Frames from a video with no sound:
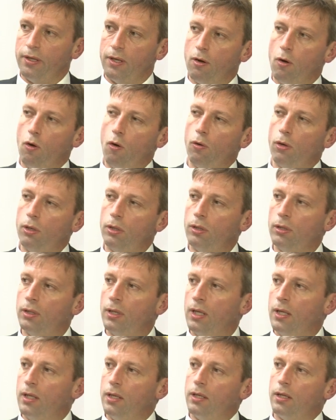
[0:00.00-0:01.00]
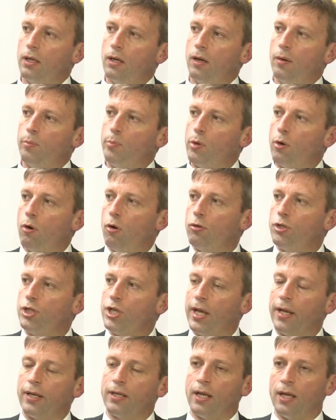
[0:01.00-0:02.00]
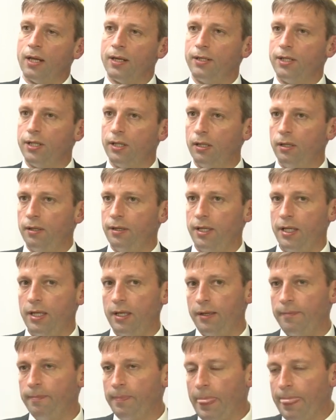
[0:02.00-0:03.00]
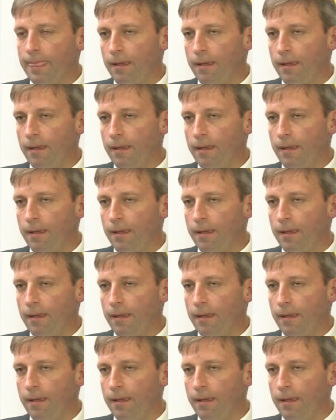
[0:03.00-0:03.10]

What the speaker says: whole project until the